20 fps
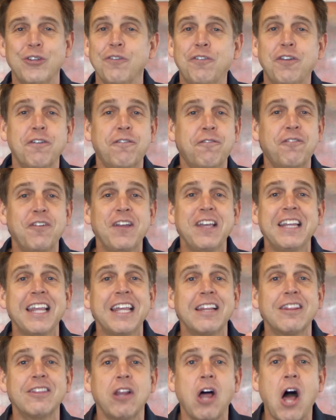if you're
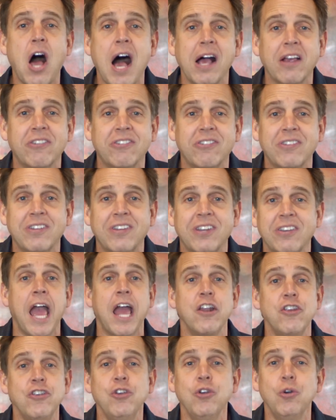feeling lost
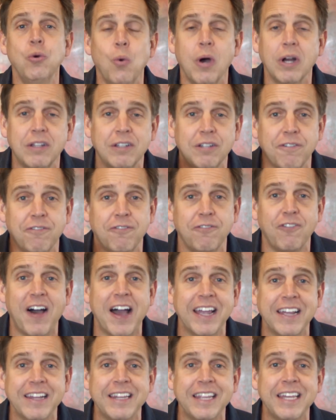and you want to
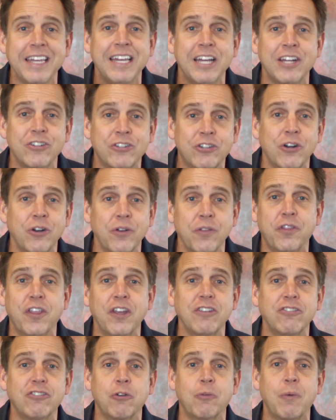finally turn
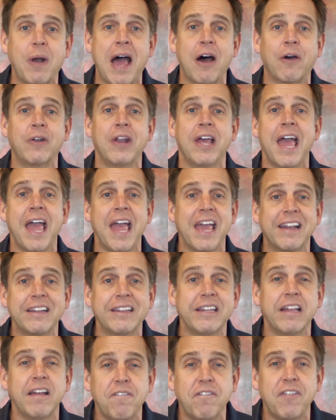things around and
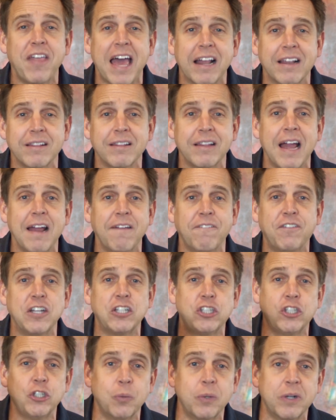live that life
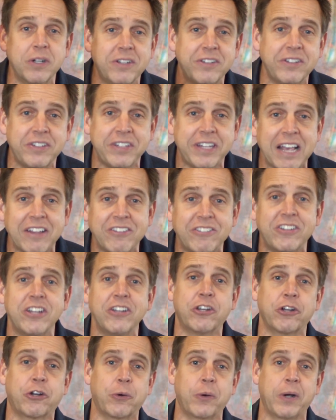that you were destined
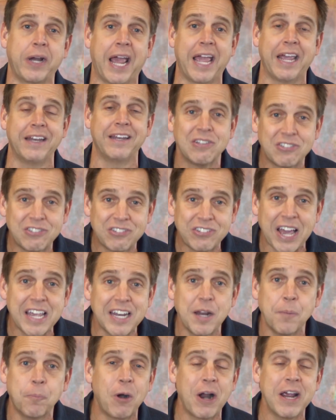to create, sign
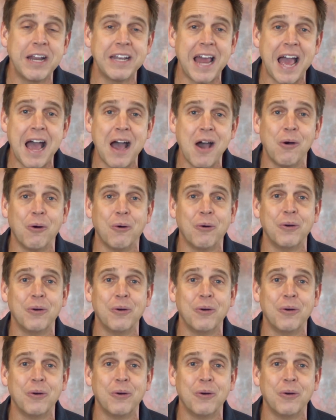up right now.